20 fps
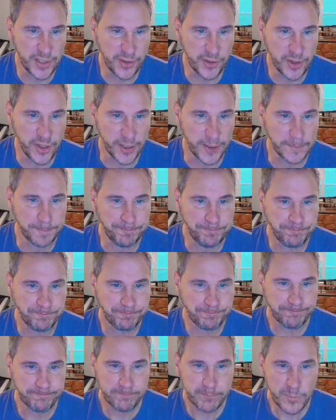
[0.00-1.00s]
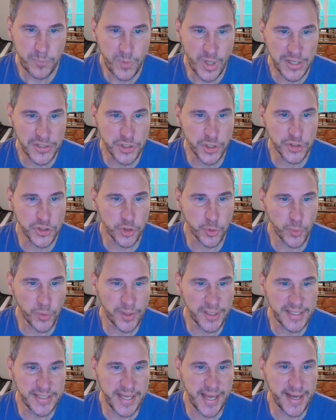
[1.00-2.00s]
And look, starts to
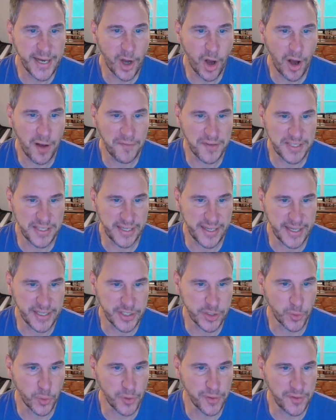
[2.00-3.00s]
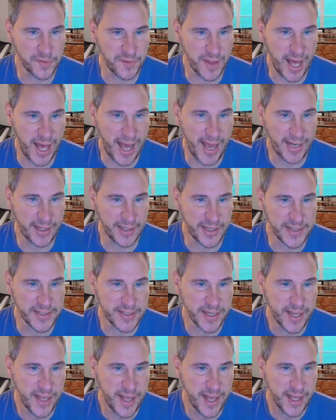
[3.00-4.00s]
really take off as it gets north of the
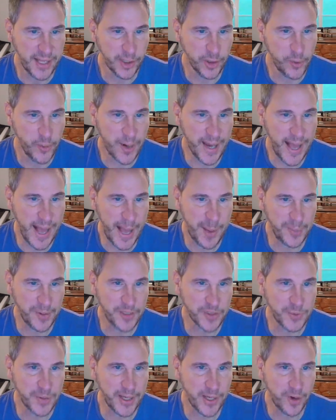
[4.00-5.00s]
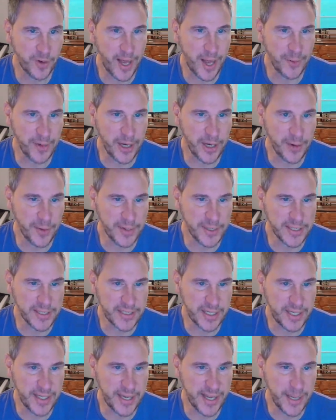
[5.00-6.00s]
islands. And look what happens. We get on out here into
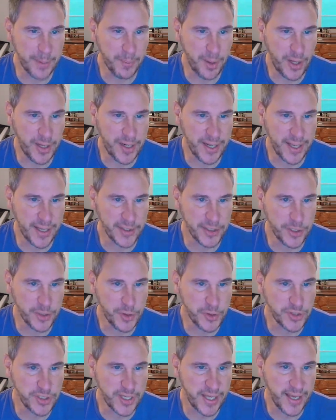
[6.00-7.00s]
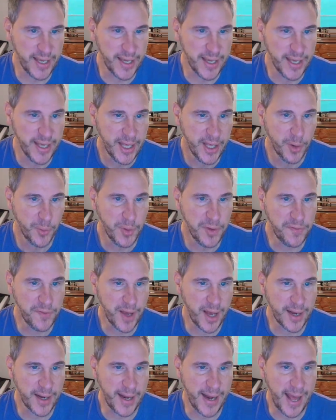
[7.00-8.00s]
Sunday and Monday and Tuesday. We've
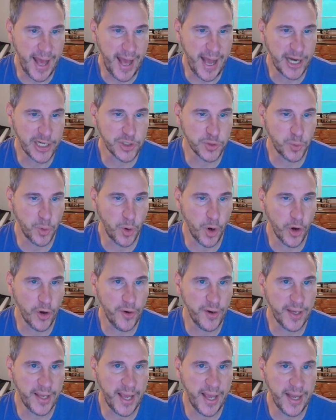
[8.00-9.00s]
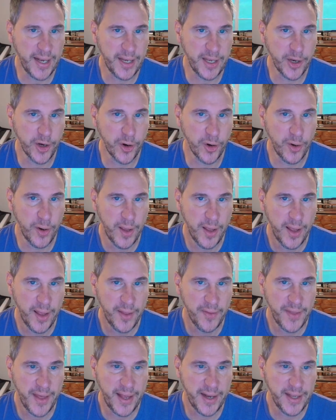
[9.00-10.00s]
got an actual hurricane here
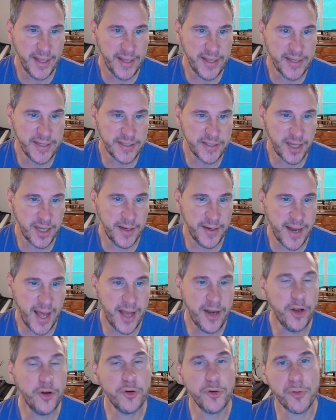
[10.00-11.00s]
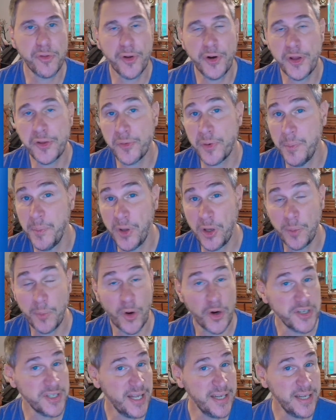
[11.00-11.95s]
that is 933 millibars.